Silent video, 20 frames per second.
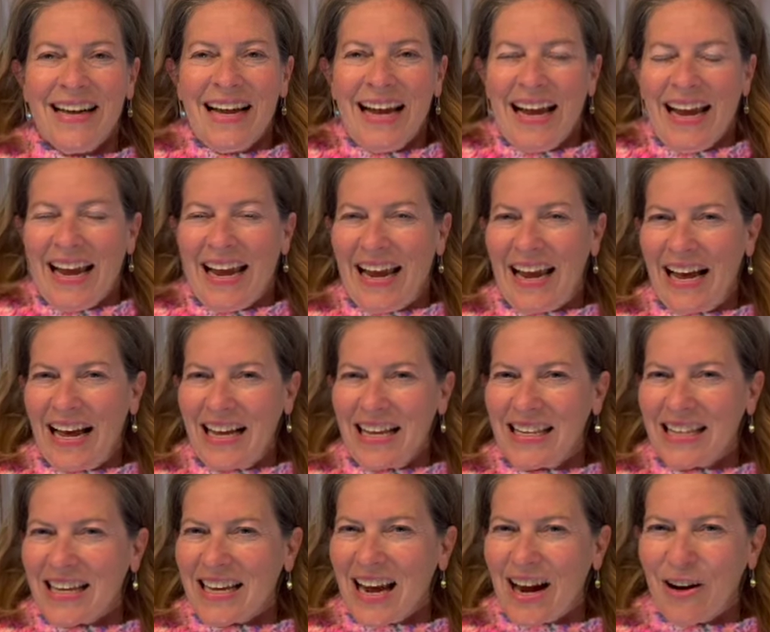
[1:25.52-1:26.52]
and
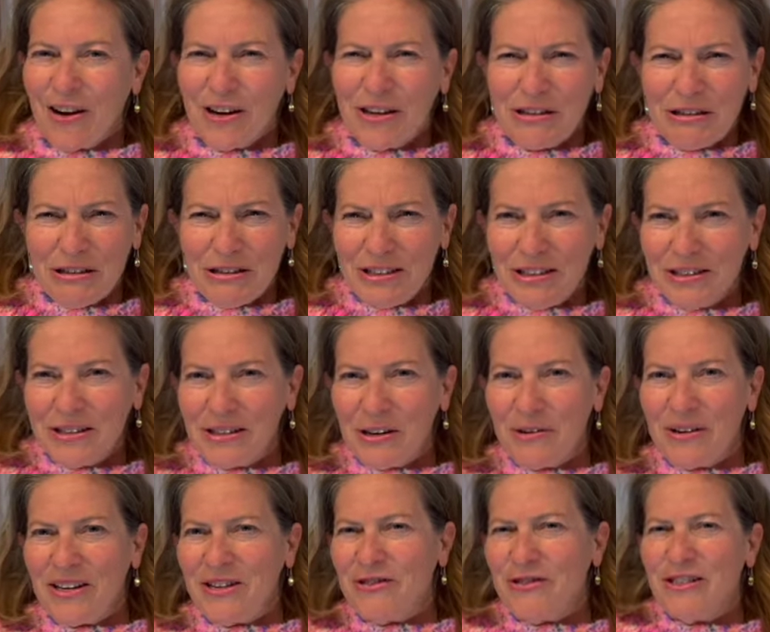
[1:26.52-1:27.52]
the characters are so
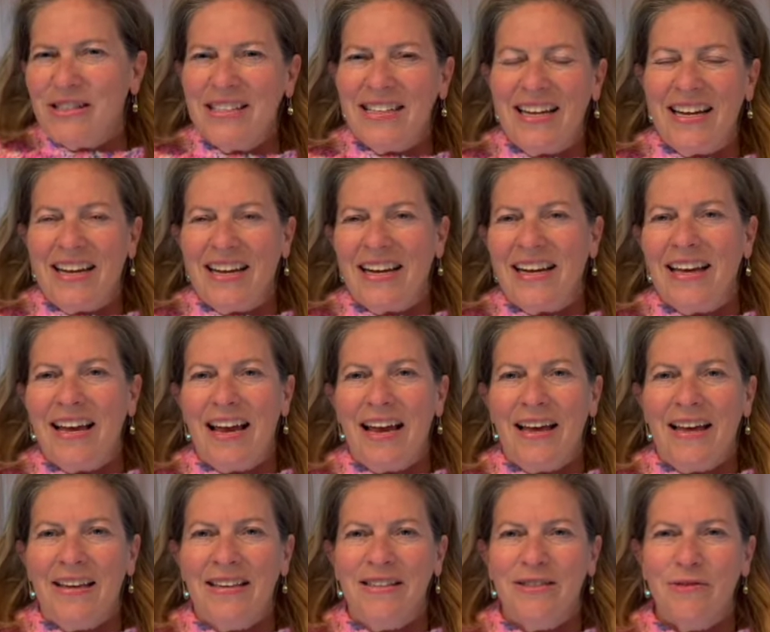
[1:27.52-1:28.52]
interesting
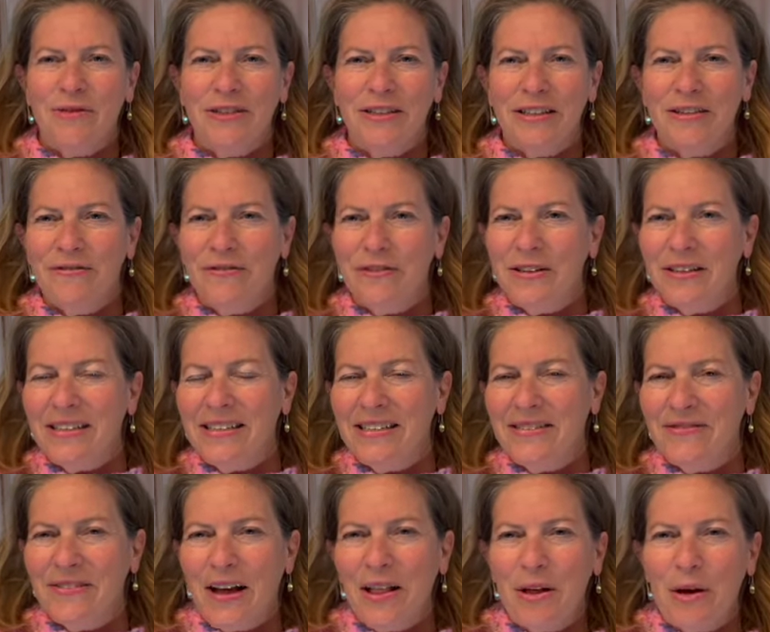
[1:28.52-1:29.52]
and really fully
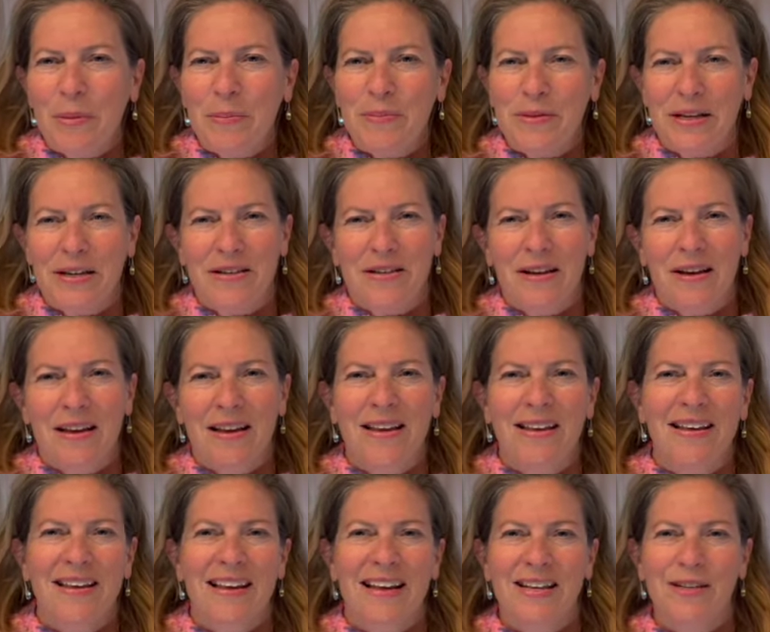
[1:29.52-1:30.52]
developed, and
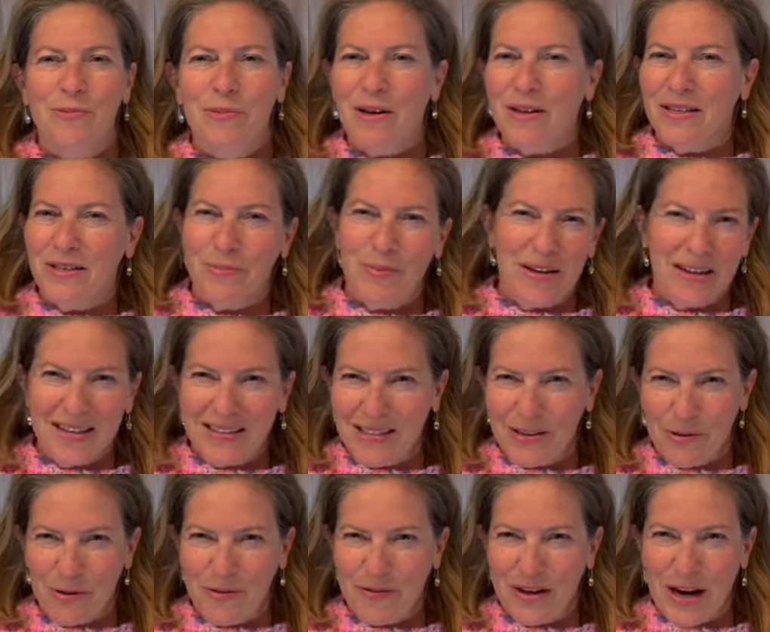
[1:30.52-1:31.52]
as well as being
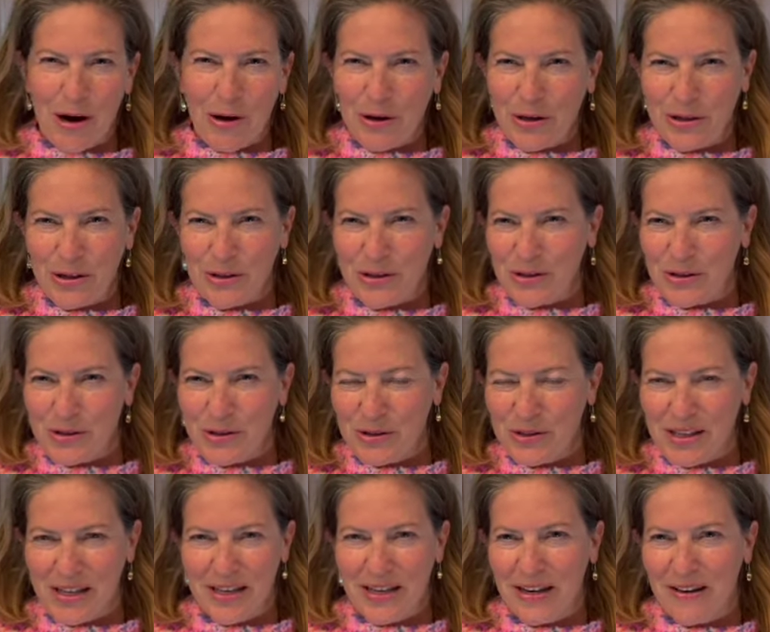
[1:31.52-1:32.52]
sort of caricatures
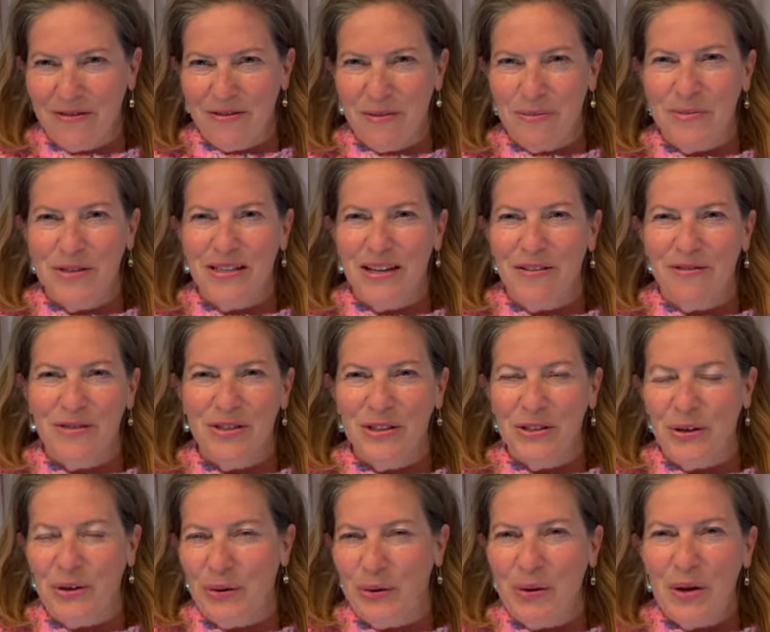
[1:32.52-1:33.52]
in and of themselves
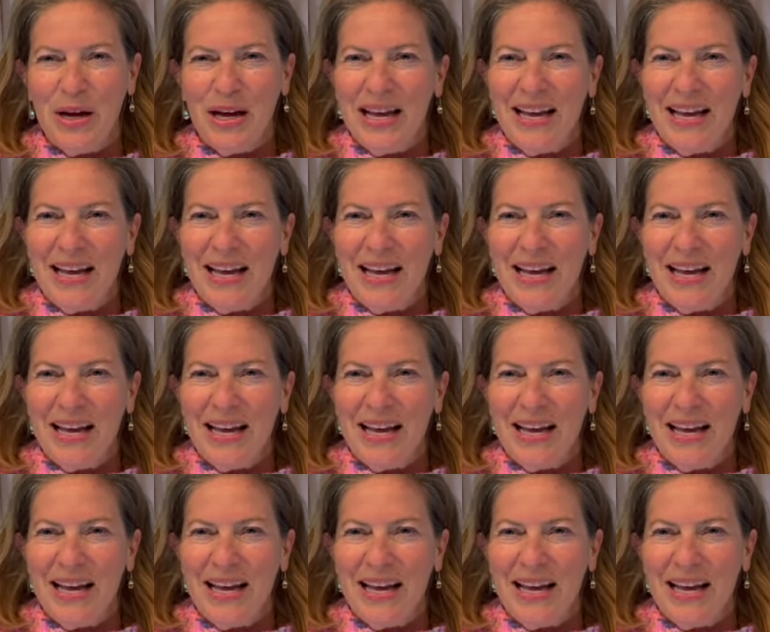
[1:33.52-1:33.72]
too.